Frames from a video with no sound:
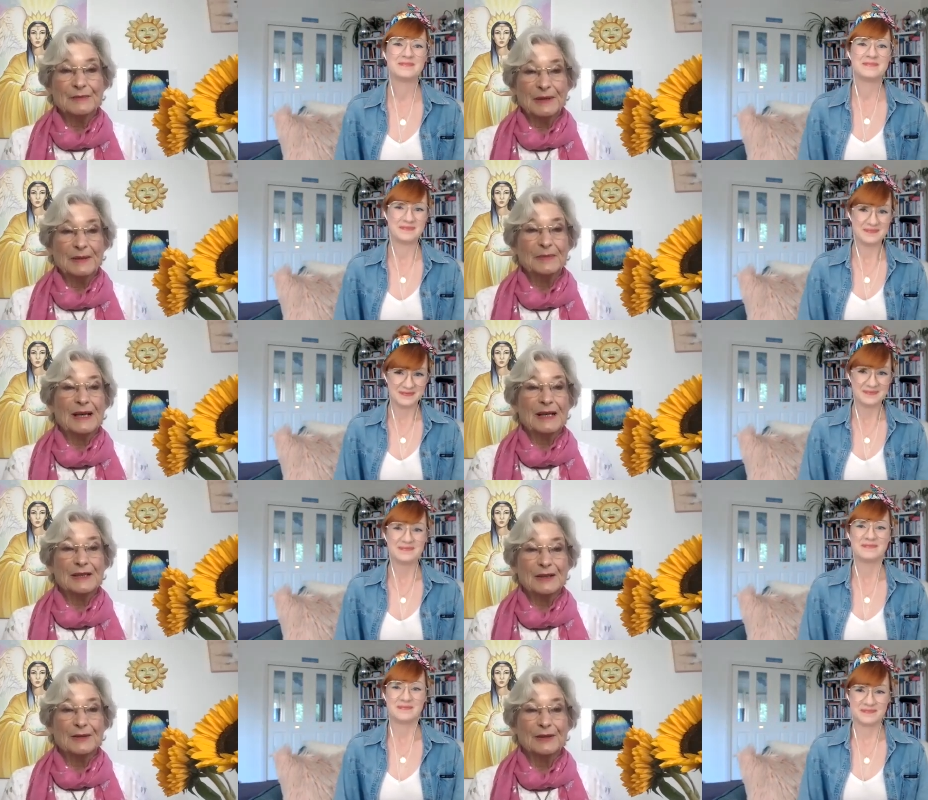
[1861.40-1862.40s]
Speaker 1: to be
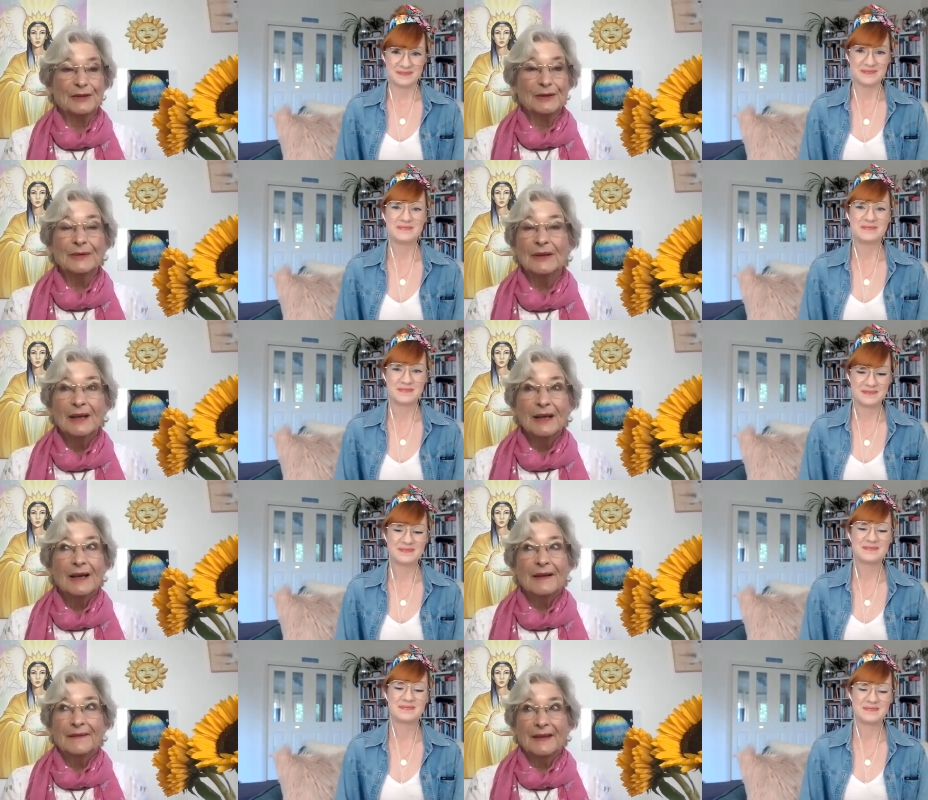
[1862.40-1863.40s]
impacting on you. And